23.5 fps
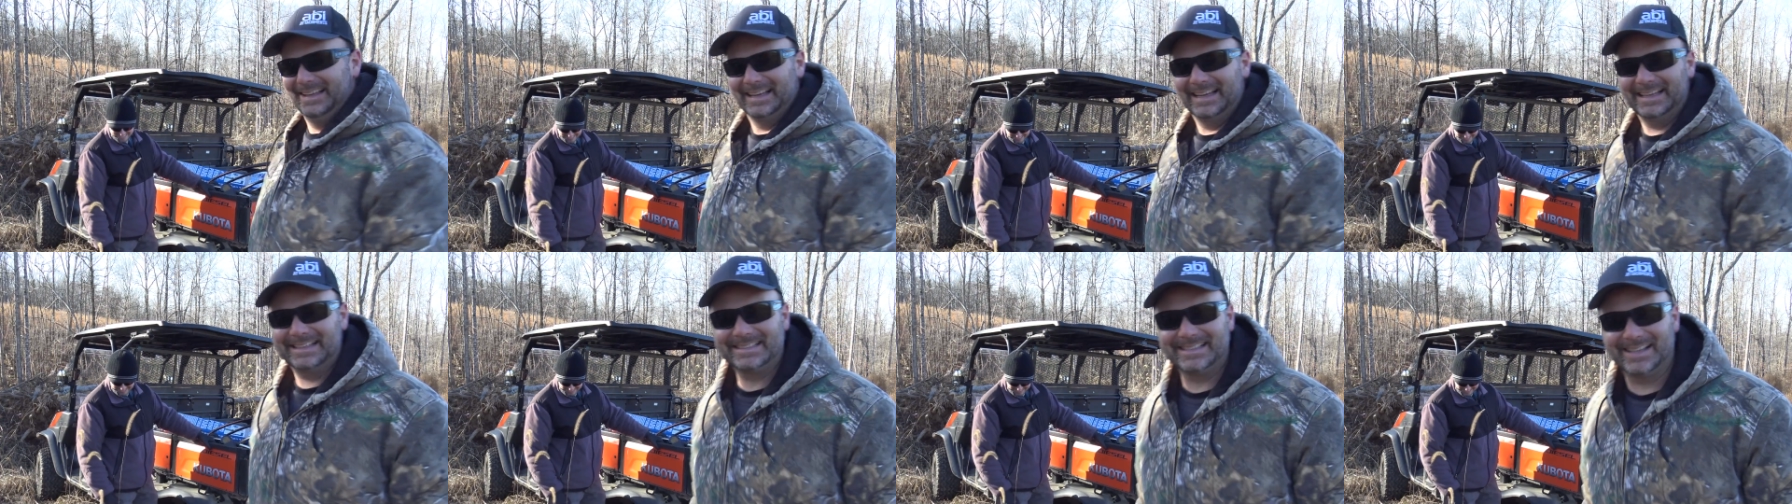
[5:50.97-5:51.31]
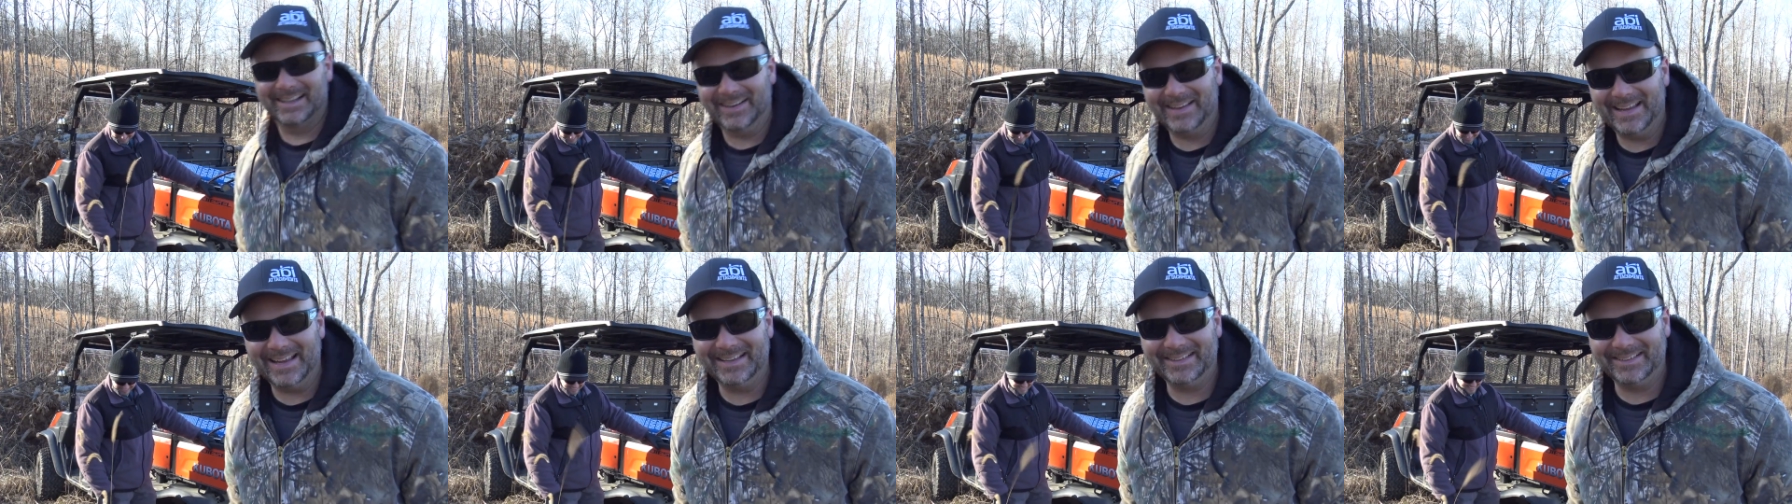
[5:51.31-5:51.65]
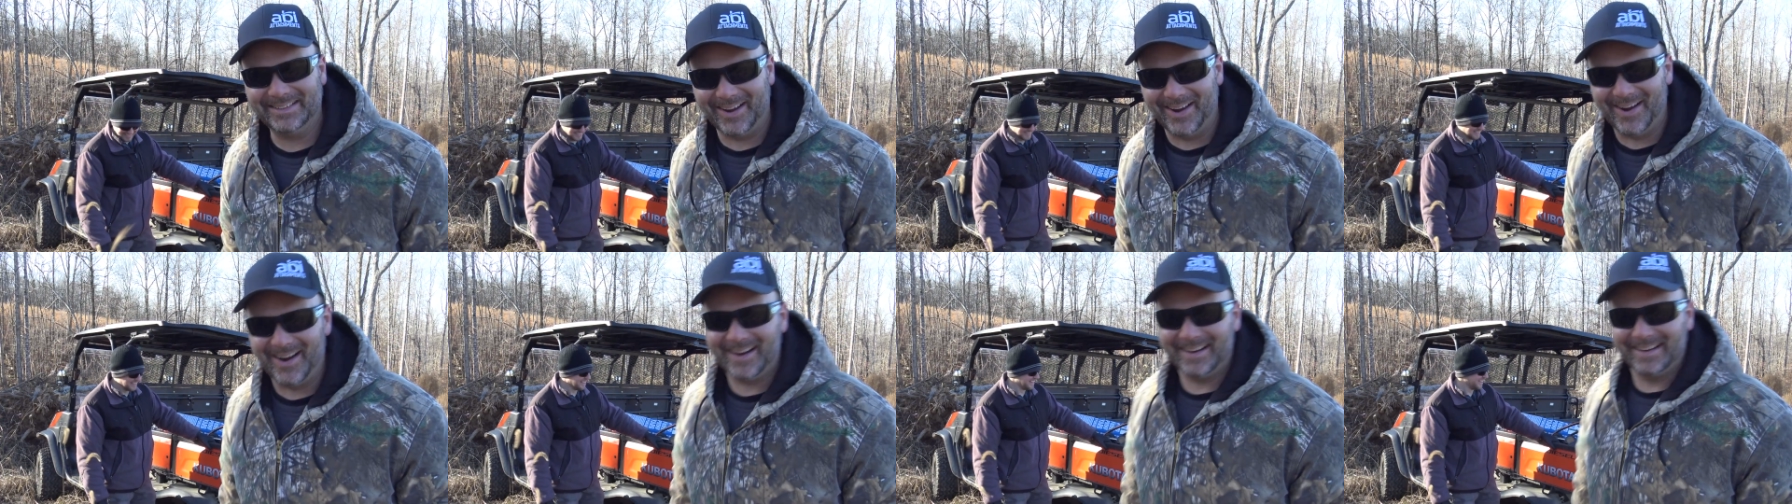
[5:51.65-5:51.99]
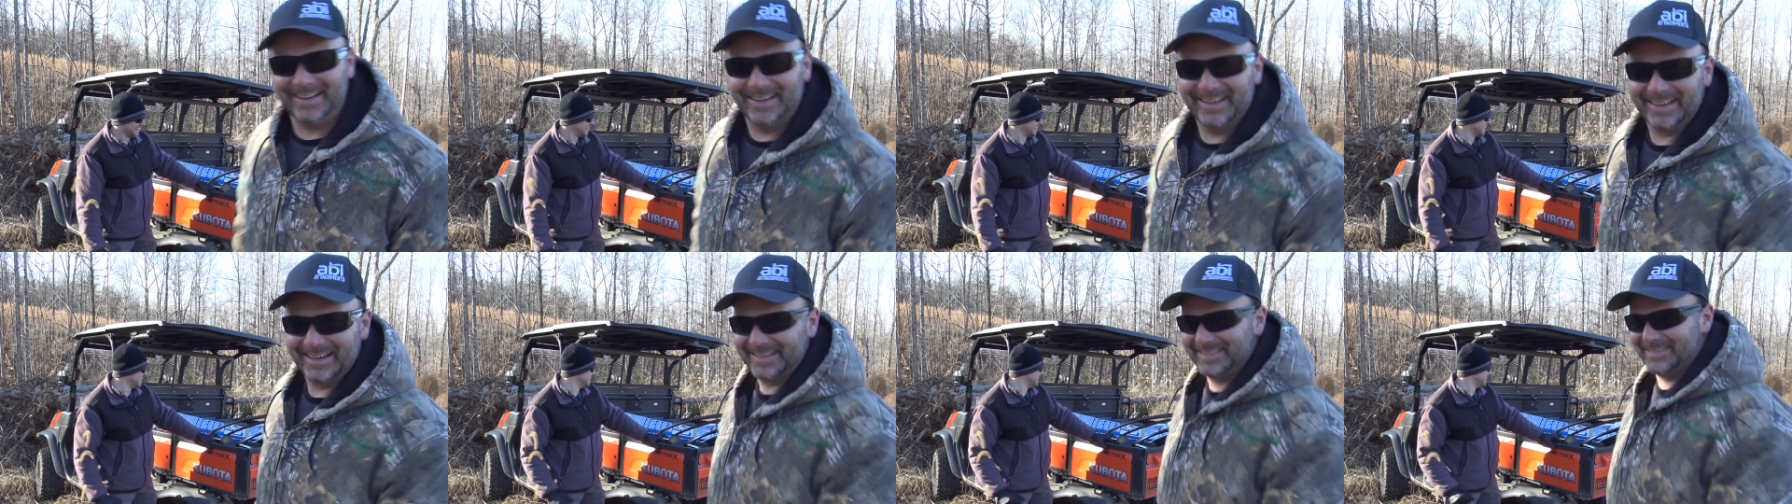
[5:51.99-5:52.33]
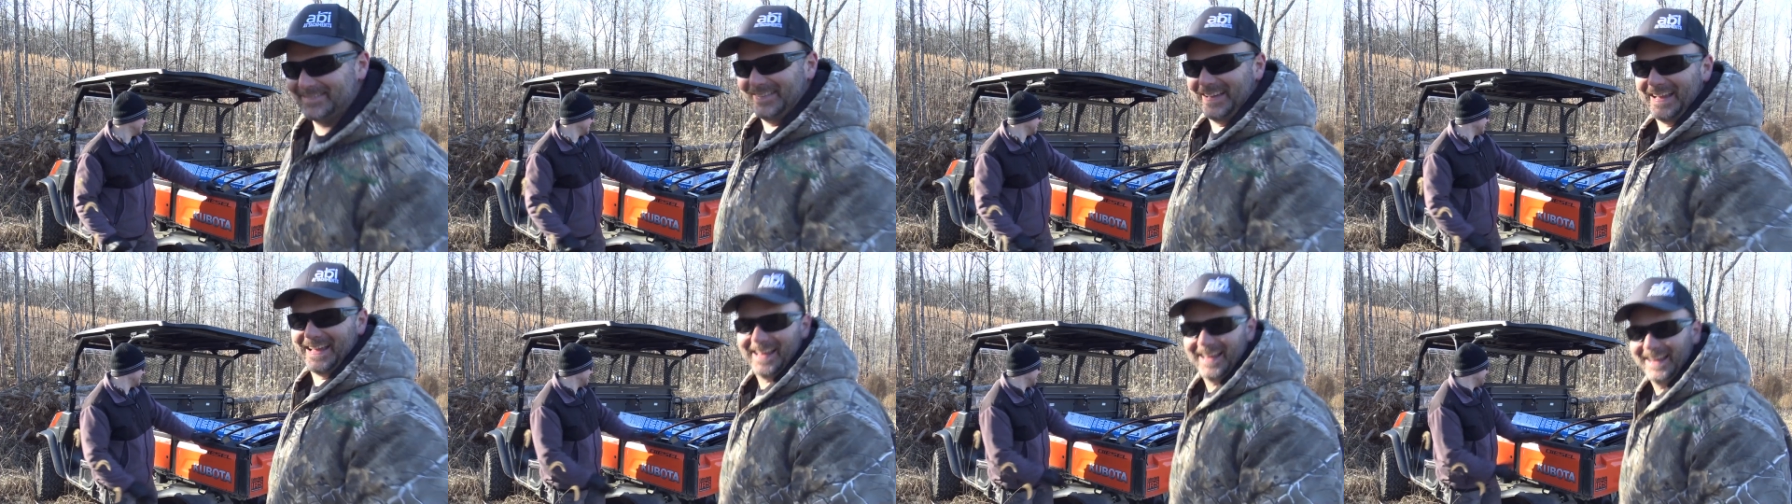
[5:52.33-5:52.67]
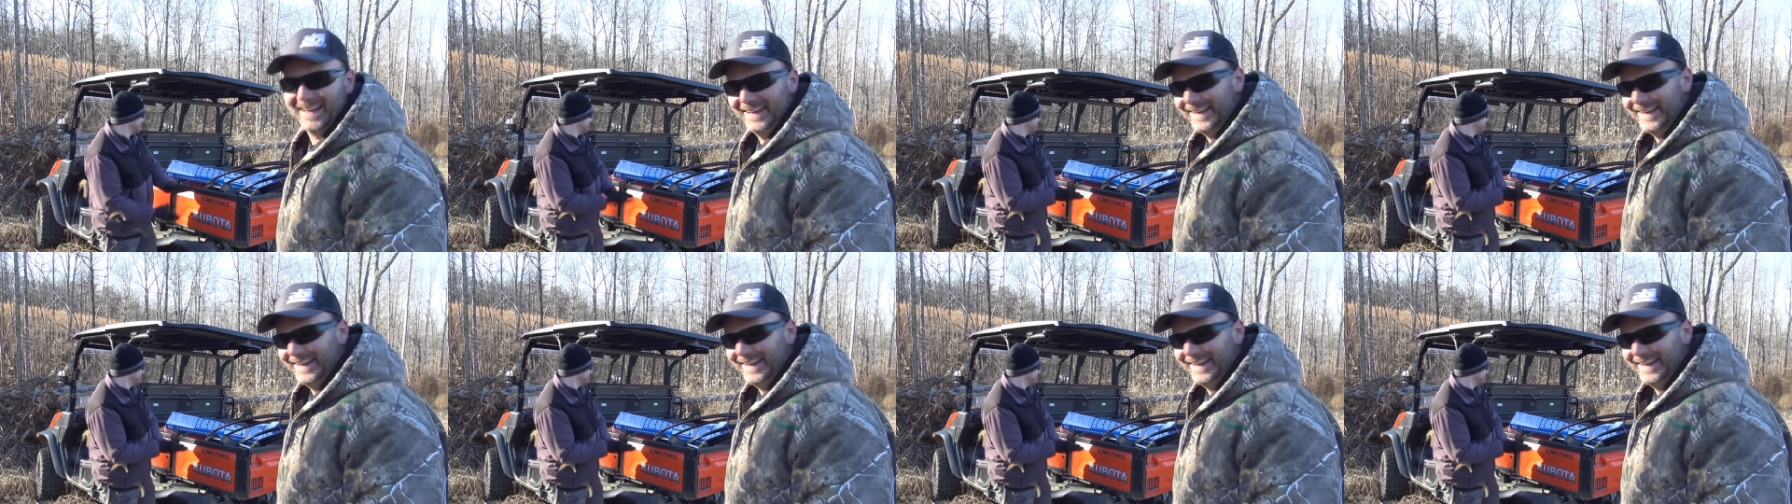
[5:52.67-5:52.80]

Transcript: It's gonna get dark on us, man.